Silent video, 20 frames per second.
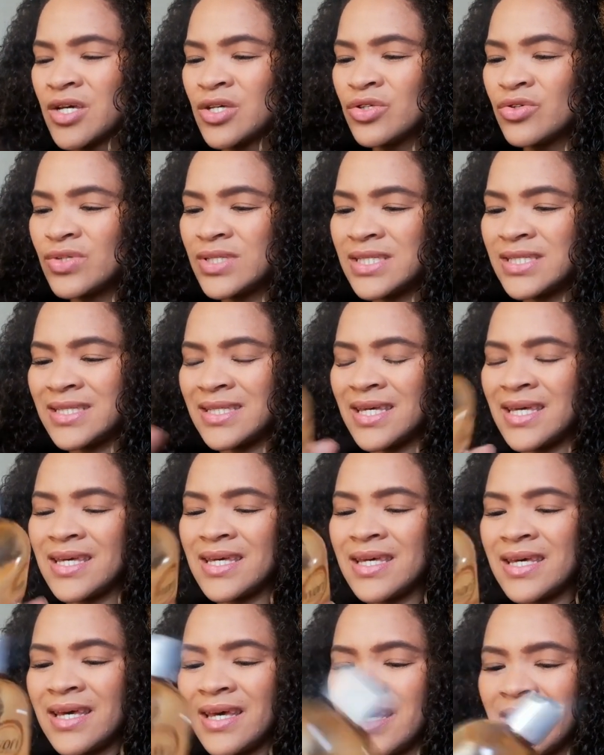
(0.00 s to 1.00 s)
You
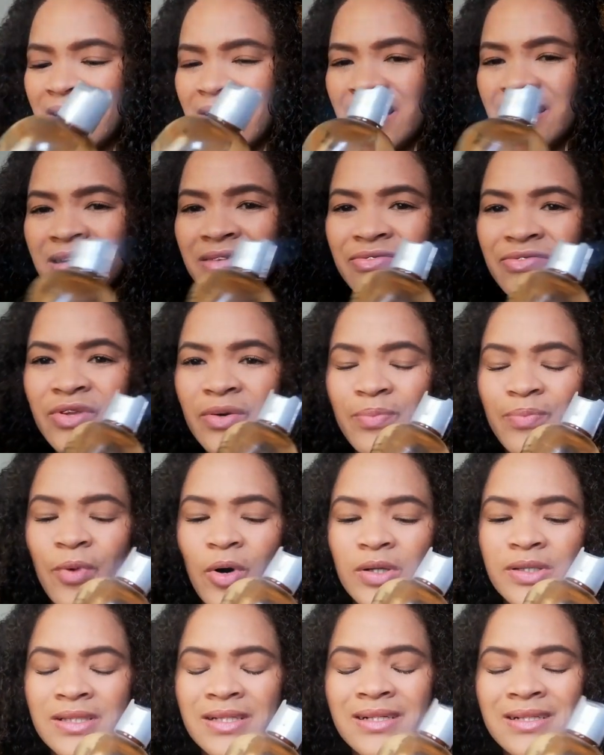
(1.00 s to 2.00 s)
see, if the
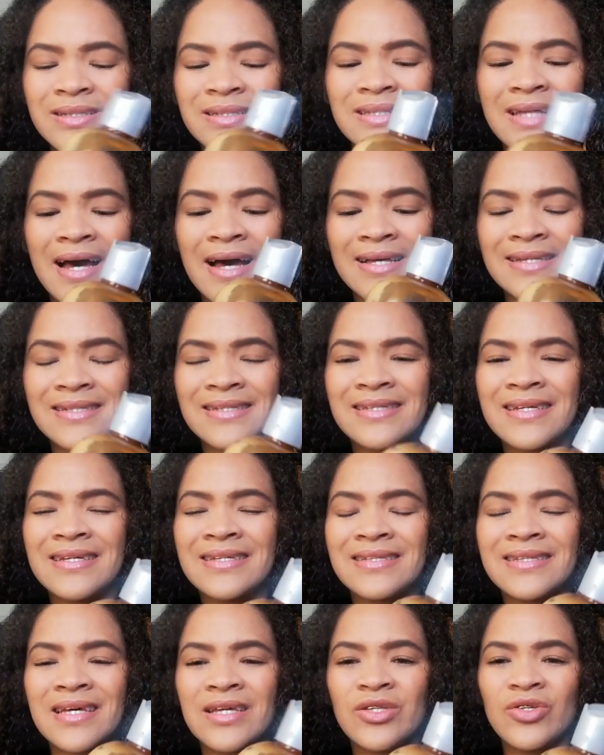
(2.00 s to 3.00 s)
bottle does
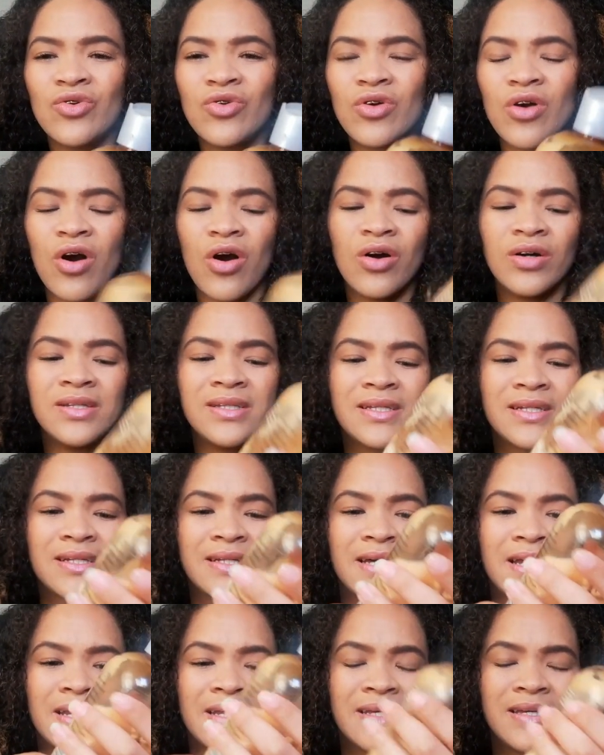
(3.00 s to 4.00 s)
this, then you can't
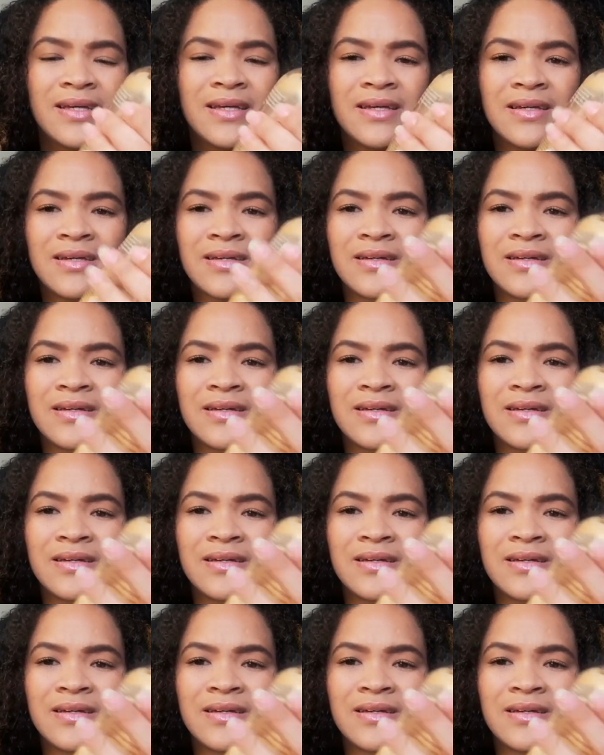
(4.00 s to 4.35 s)
really,